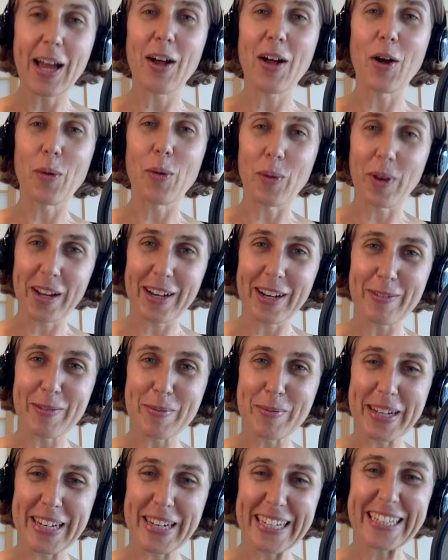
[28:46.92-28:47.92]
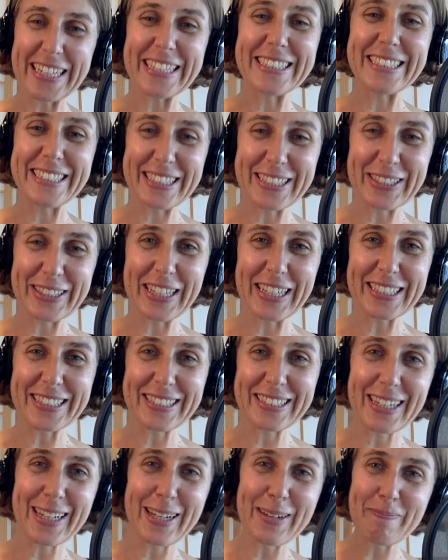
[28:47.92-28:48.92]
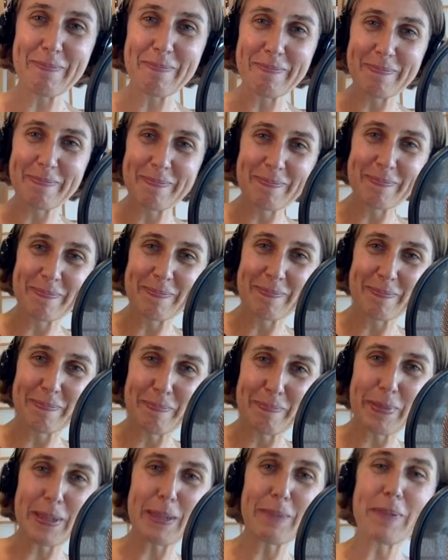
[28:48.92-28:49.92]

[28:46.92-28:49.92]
All right, everybody. Until next time, be